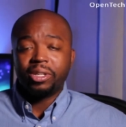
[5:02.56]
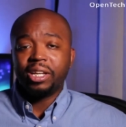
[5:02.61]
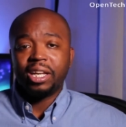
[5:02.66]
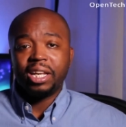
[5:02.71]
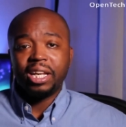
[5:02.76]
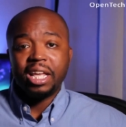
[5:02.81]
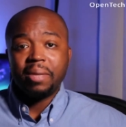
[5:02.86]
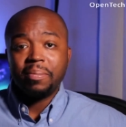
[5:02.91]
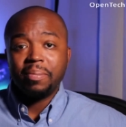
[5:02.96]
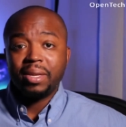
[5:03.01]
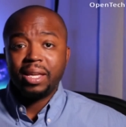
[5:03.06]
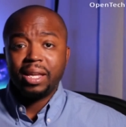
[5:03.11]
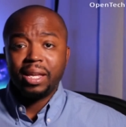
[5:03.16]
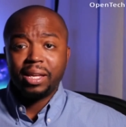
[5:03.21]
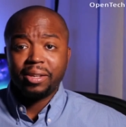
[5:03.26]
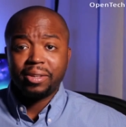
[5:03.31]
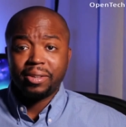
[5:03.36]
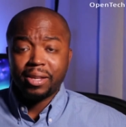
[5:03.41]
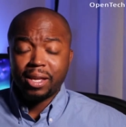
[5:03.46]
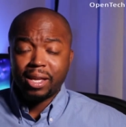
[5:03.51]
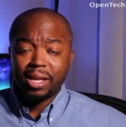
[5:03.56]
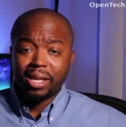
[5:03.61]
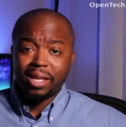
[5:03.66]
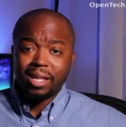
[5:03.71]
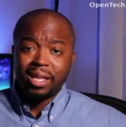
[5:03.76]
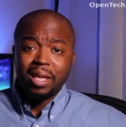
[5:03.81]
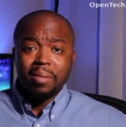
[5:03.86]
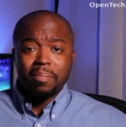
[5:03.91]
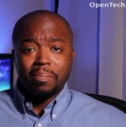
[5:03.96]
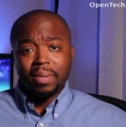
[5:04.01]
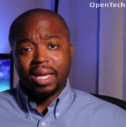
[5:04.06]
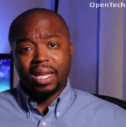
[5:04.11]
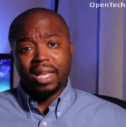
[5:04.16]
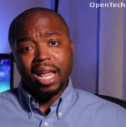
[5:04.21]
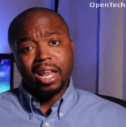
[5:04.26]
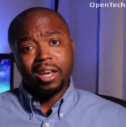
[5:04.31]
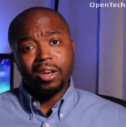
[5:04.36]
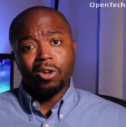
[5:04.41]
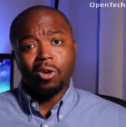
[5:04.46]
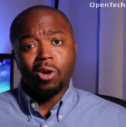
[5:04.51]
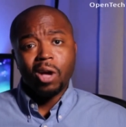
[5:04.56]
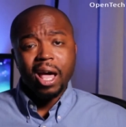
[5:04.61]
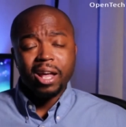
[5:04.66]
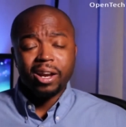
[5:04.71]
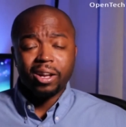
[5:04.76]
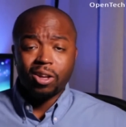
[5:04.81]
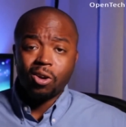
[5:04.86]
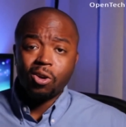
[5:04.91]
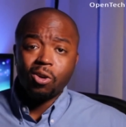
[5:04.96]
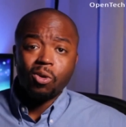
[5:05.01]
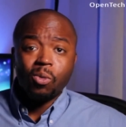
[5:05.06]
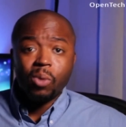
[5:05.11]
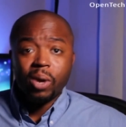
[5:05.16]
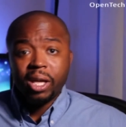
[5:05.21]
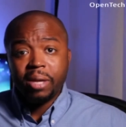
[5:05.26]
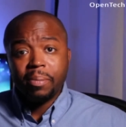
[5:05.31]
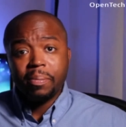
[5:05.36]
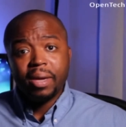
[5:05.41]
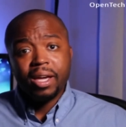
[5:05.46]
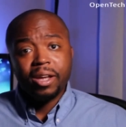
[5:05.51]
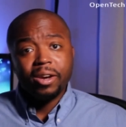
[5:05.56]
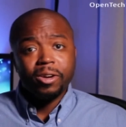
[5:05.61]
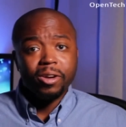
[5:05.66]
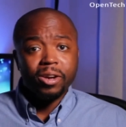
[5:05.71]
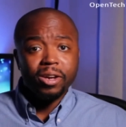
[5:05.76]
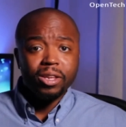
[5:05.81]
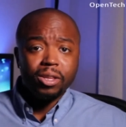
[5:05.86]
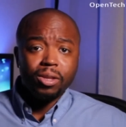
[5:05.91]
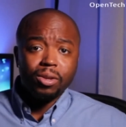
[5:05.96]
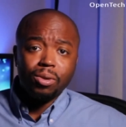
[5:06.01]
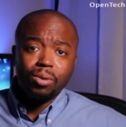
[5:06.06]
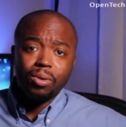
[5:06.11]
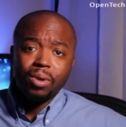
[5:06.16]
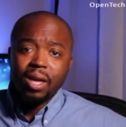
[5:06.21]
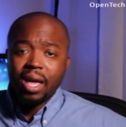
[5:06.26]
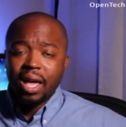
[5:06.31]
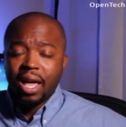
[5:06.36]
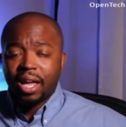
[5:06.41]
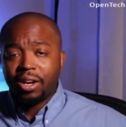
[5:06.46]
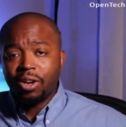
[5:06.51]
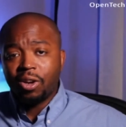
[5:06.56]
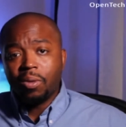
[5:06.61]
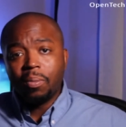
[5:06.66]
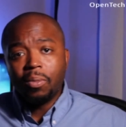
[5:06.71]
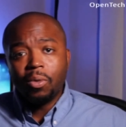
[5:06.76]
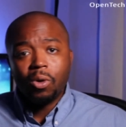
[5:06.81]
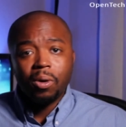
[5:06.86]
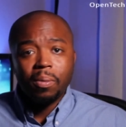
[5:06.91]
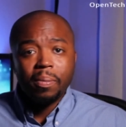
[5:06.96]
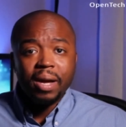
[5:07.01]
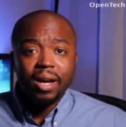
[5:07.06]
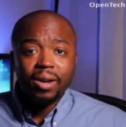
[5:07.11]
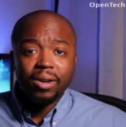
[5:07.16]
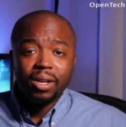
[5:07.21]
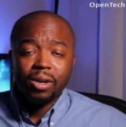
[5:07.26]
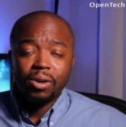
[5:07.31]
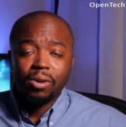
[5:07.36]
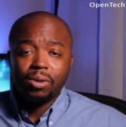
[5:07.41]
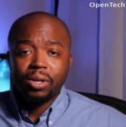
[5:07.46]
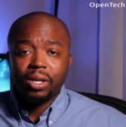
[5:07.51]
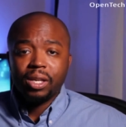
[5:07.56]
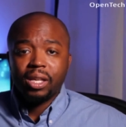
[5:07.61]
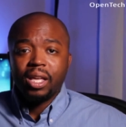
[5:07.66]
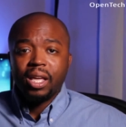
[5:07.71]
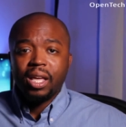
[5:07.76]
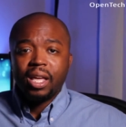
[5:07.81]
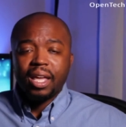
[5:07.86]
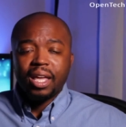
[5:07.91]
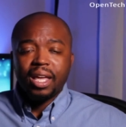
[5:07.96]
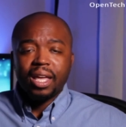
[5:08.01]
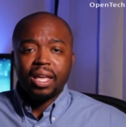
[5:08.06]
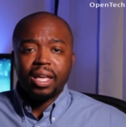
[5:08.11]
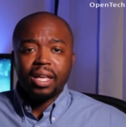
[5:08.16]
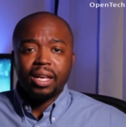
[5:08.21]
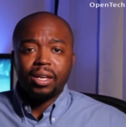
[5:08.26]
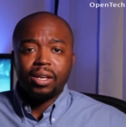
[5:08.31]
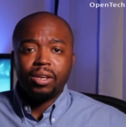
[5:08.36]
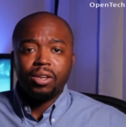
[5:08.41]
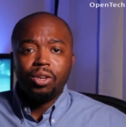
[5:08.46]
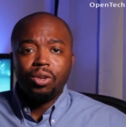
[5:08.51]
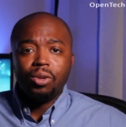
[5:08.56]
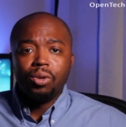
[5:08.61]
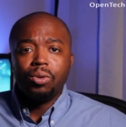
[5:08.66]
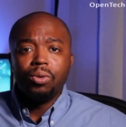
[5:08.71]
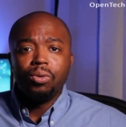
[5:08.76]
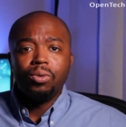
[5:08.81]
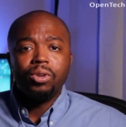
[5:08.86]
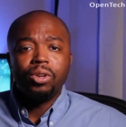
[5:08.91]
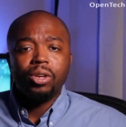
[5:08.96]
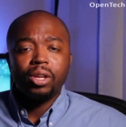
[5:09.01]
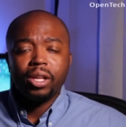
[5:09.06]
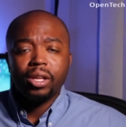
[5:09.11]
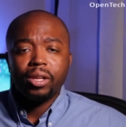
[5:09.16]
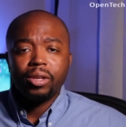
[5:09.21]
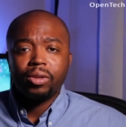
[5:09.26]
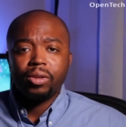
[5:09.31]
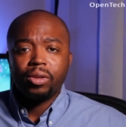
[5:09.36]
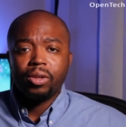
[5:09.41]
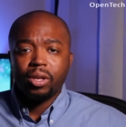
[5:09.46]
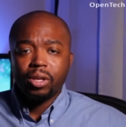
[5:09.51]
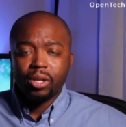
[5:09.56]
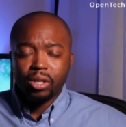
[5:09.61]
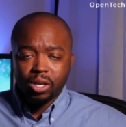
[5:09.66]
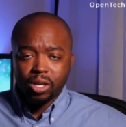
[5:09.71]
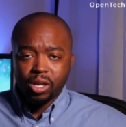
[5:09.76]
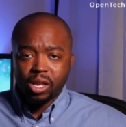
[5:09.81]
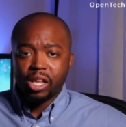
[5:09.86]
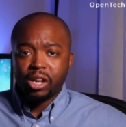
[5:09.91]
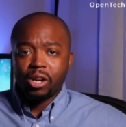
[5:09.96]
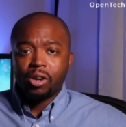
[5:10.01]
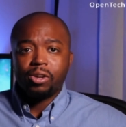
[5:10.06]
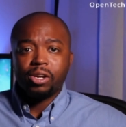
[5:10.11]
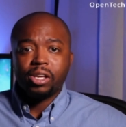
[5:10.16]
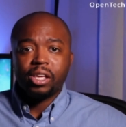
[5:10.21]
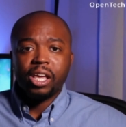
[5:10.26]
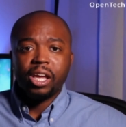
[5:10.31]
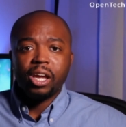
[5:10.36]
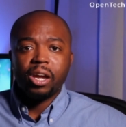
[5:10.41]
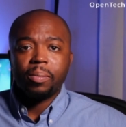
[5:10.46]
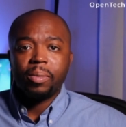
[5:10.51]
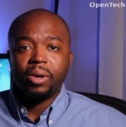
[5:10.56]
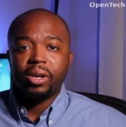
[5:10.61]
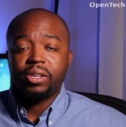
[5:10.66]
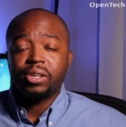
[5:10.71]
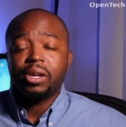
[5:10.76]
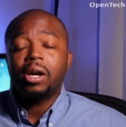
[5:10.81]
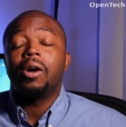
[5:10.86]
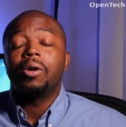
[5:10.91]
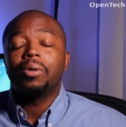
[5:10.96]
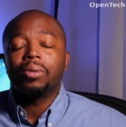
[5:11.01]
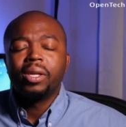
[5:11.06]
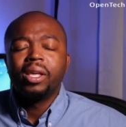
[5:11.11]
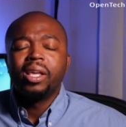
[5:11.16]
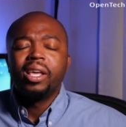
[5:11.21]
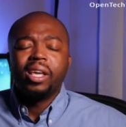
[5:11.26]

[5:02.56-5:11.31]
looking at me and saying, man, I know how to code way better than you. I know more about coding, and you just get on the camera and talk.